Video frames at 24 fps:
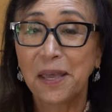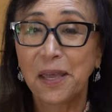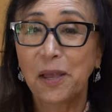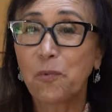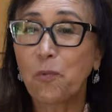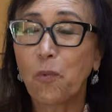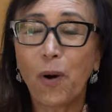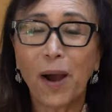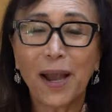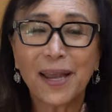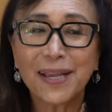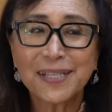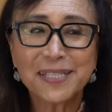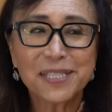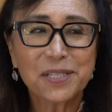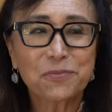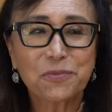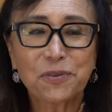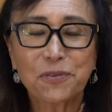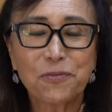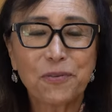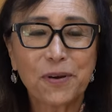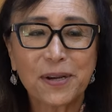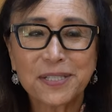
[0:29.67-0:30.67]
And why is it
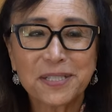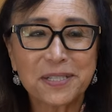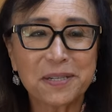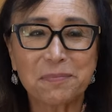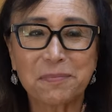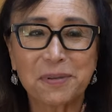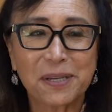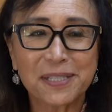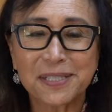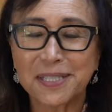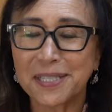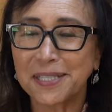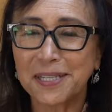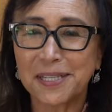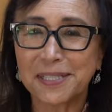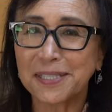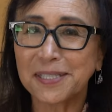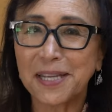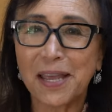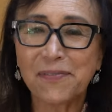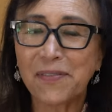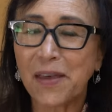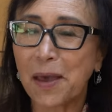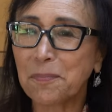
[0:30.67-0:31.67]
refreshing? Because it
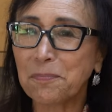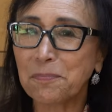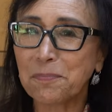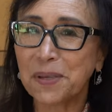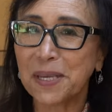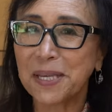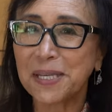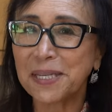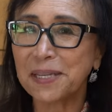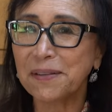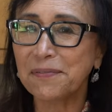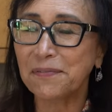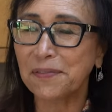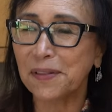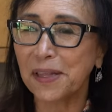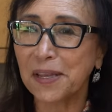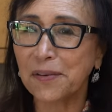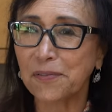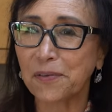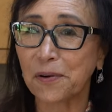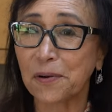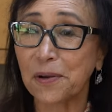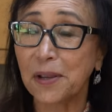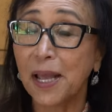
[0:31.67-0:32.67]
doesn't have that beany
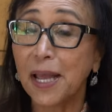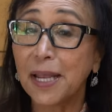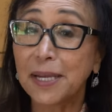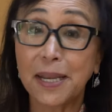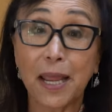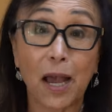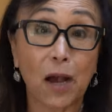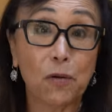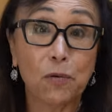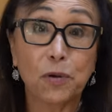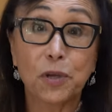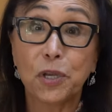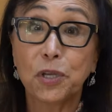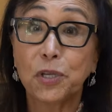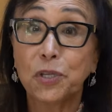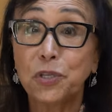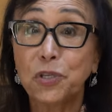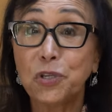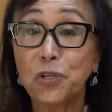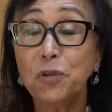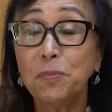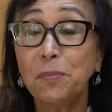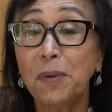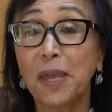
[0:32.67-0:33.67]
flavor. Now,
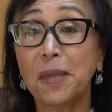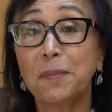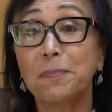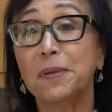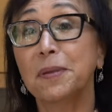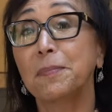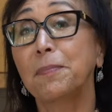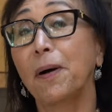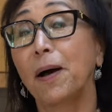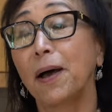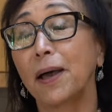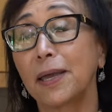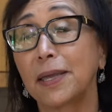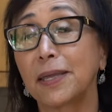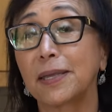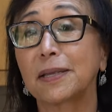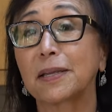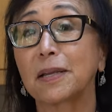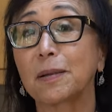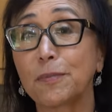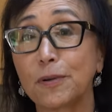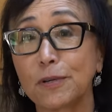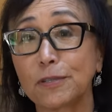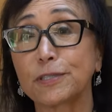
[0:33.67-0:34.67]
you may be buying
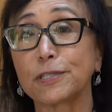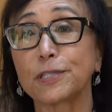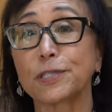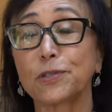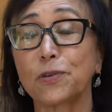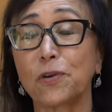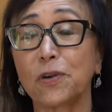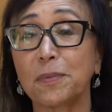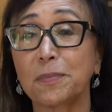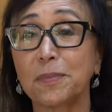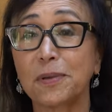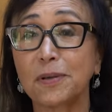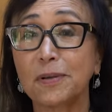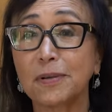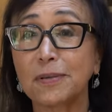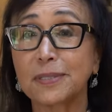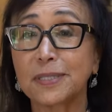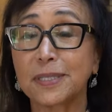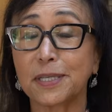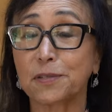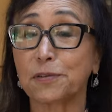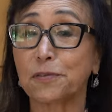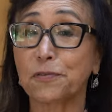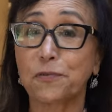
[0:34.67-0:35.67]
commercial soy
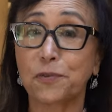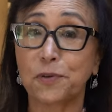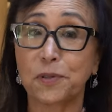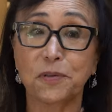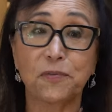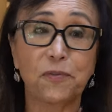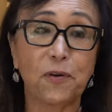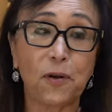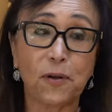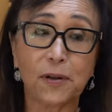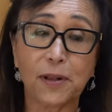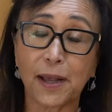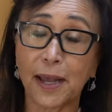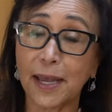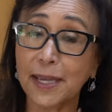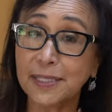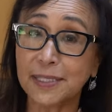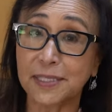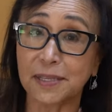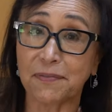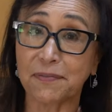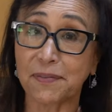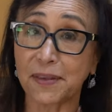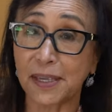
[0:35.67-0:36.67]
milks that are full of all
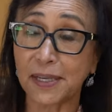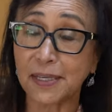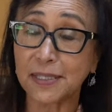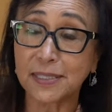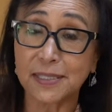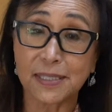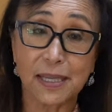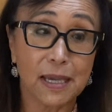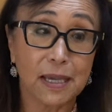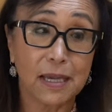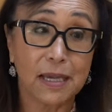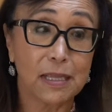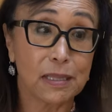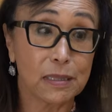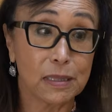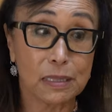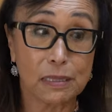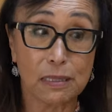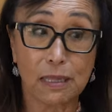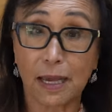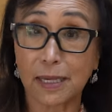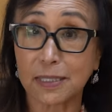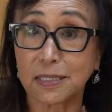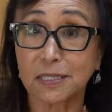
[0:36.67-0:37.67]
kinds of things.
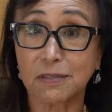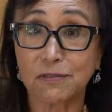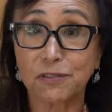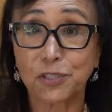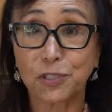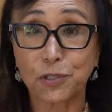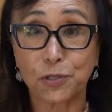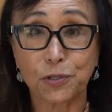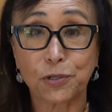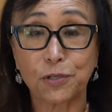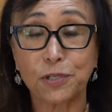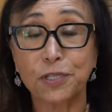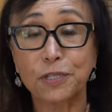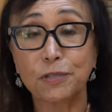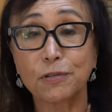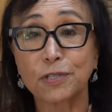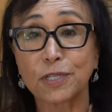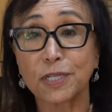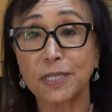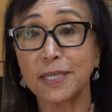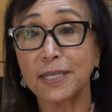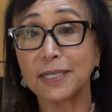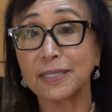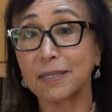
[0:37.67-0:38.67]
Lots of sugar
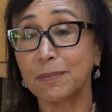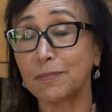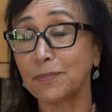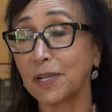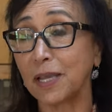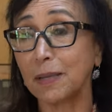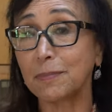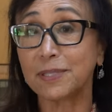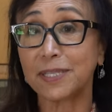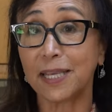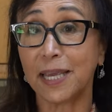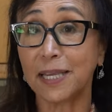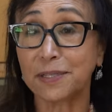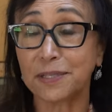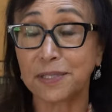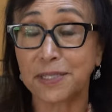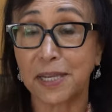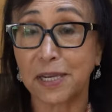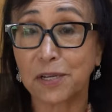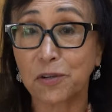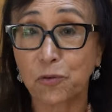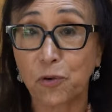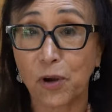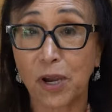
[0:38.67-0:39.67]
usually, sometimes 8 to
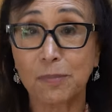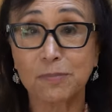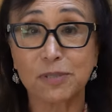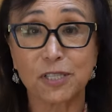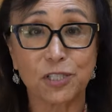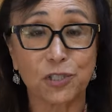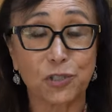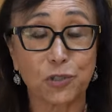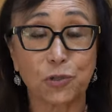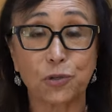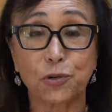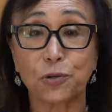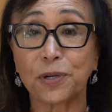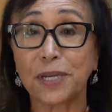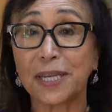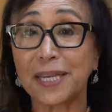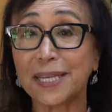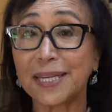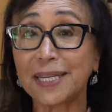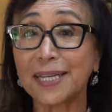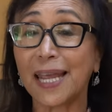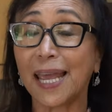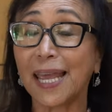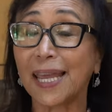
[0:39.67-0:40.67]
10 grams of sugar
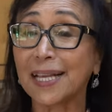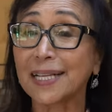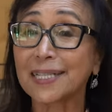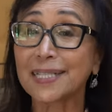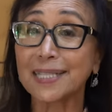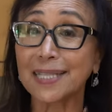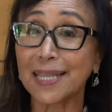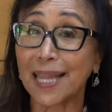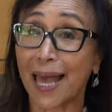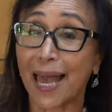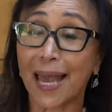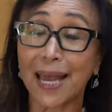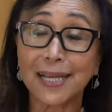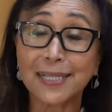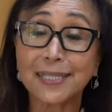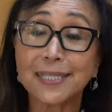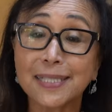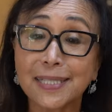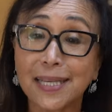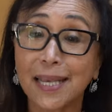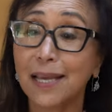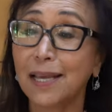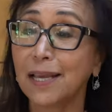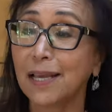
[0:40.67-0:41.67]
in a
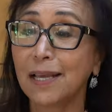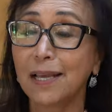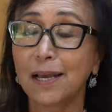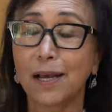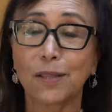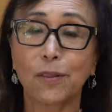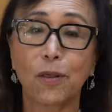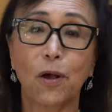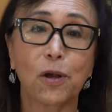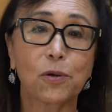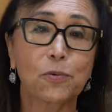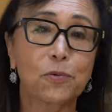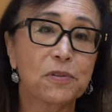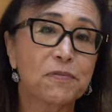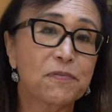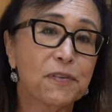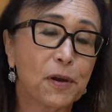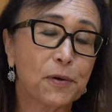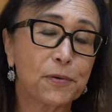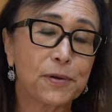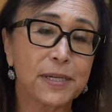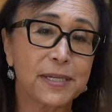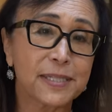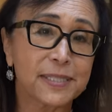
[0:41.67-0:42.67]
glass, along with
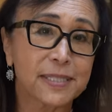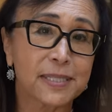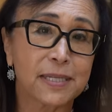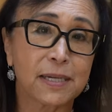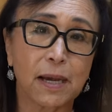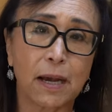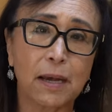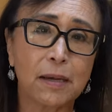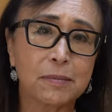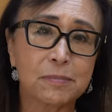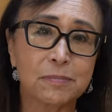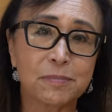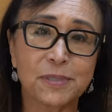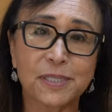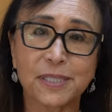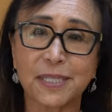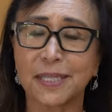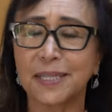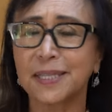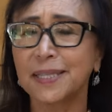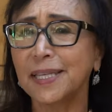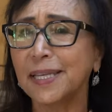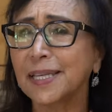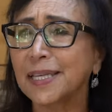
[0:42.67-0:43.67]
various gums
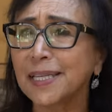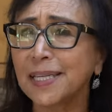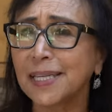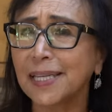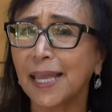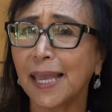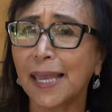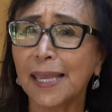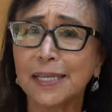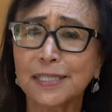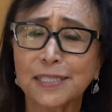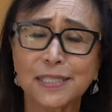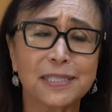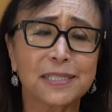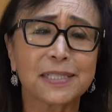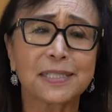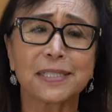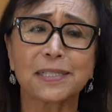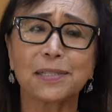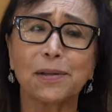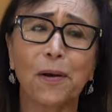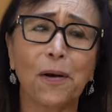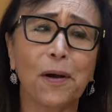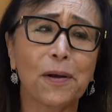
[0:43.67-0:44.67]
and thickening agents
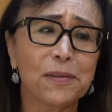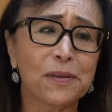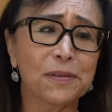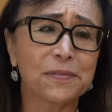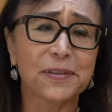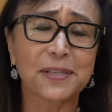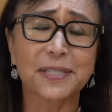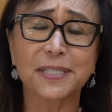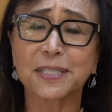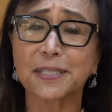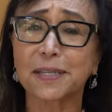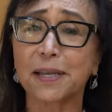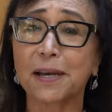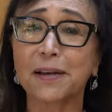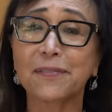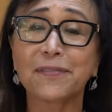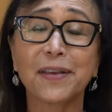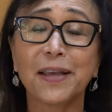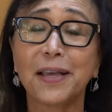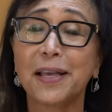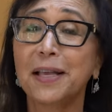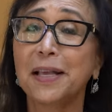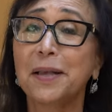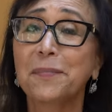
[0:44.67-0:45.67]
and all of this stuff.
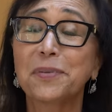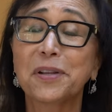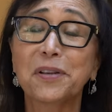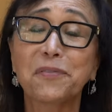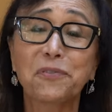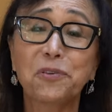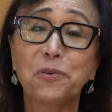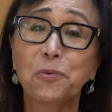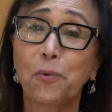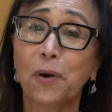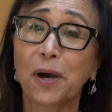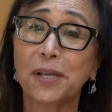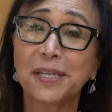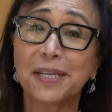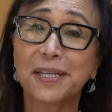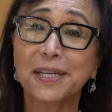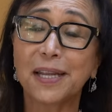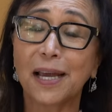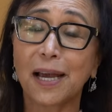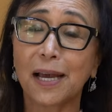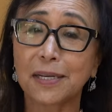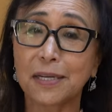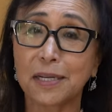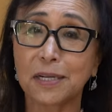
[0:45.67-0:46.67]
But if you want an
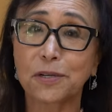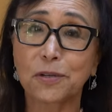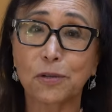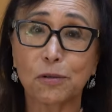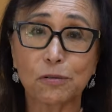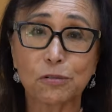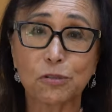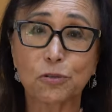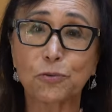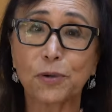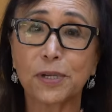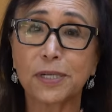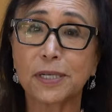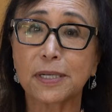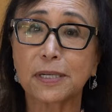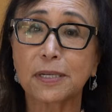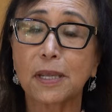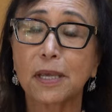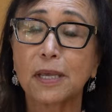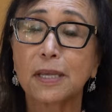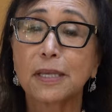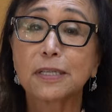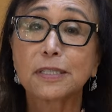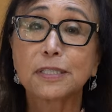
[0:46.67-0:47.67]
unadulterated
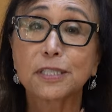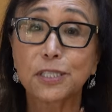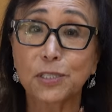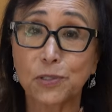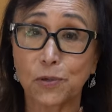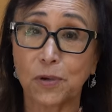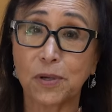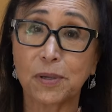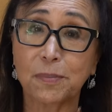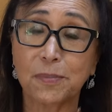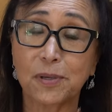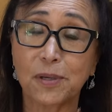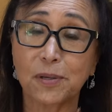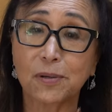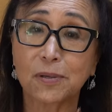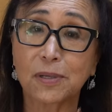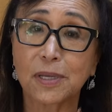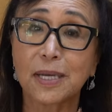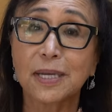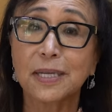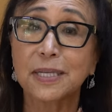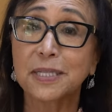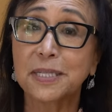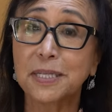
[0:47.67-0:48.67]
soy milk,
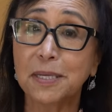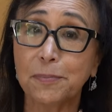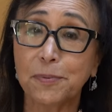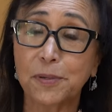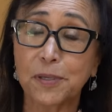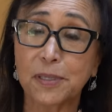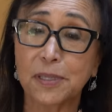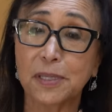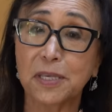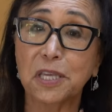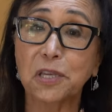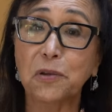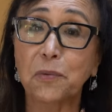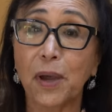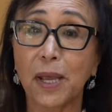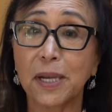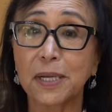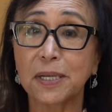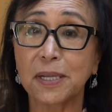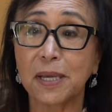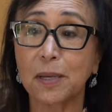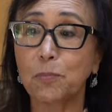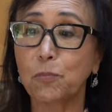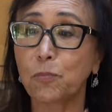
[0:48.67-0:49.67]
typically you
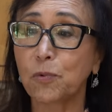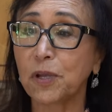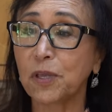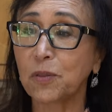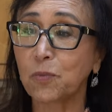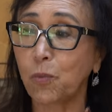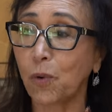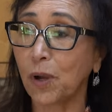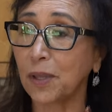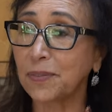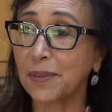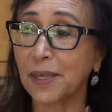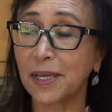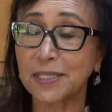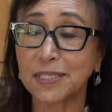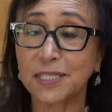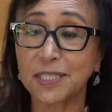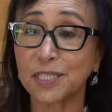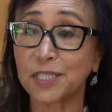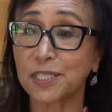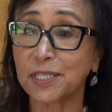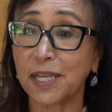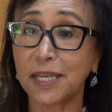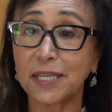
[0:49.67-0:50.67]
end up with one that
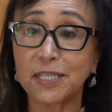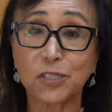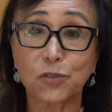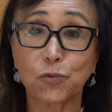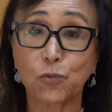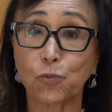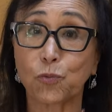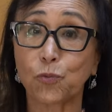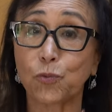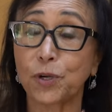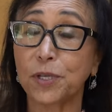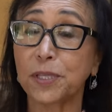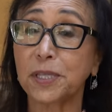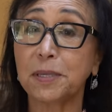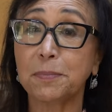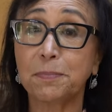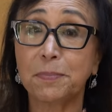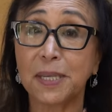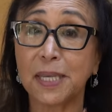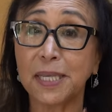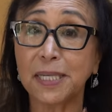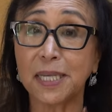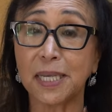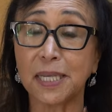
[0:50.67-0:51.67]
just tastes really
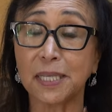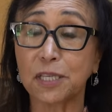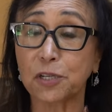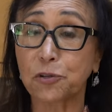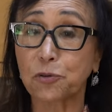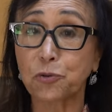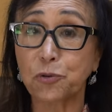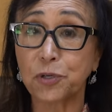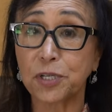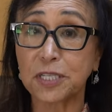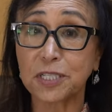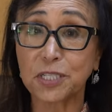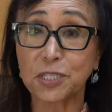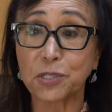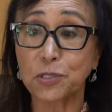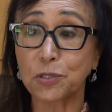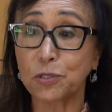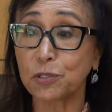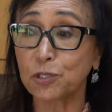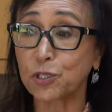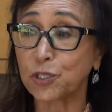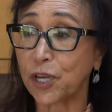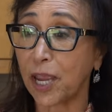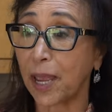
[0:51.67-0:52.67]
beany. The
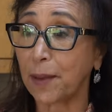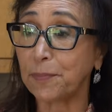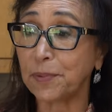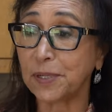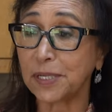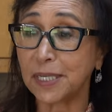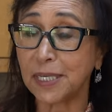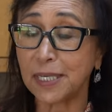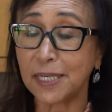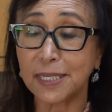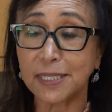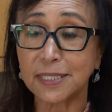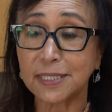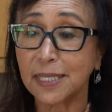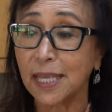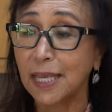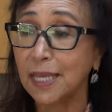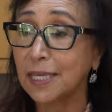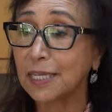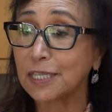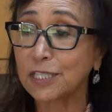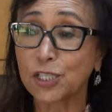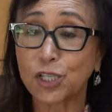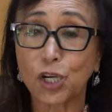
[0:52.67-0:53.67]
traditional Japanese,
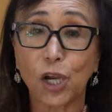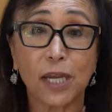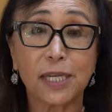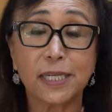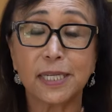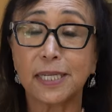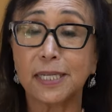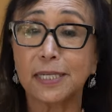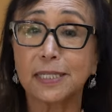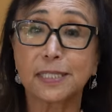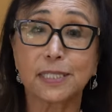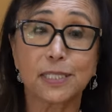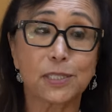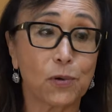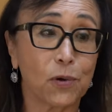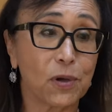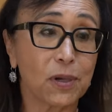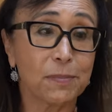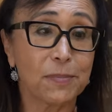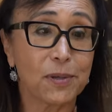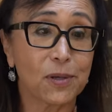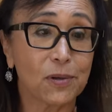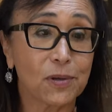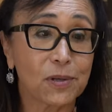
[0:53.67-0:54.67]
Chinese
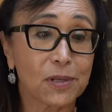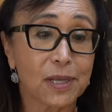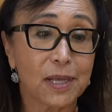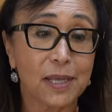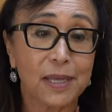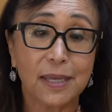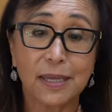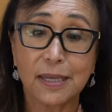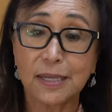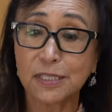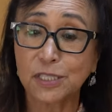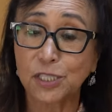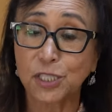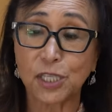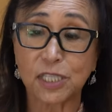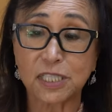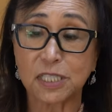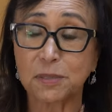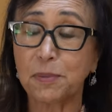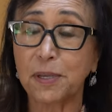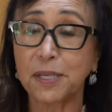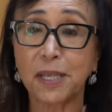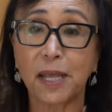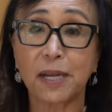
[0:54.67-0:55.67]
soy milk,
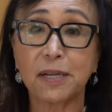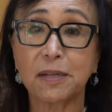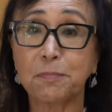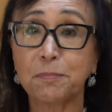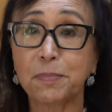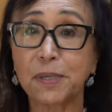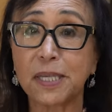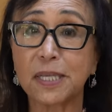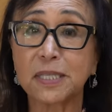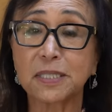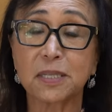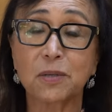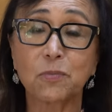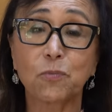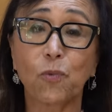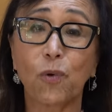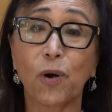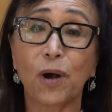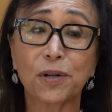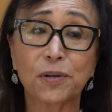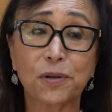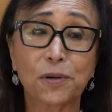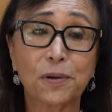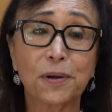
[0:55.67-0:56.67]
just made out of beans and
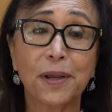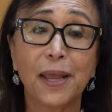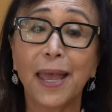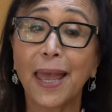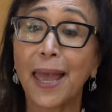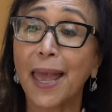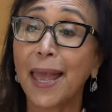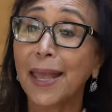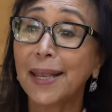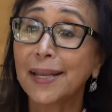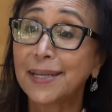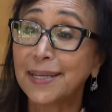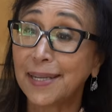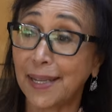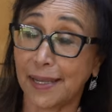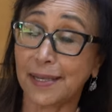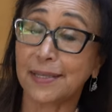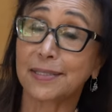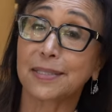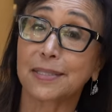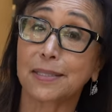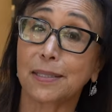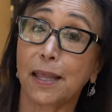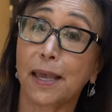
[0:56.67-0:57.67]
water,
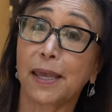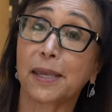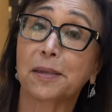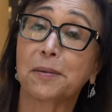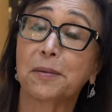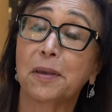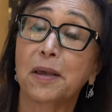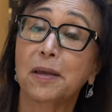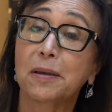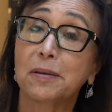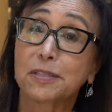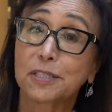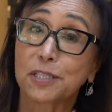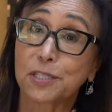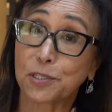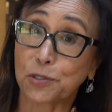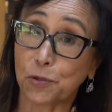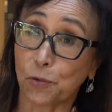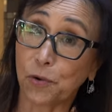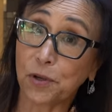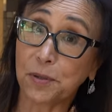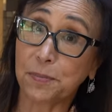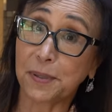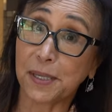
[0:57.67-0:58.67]
tastes like
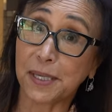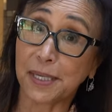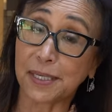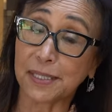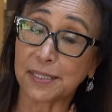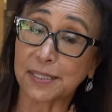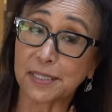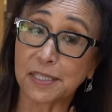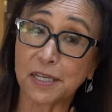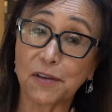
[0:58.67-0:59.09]
soybeans.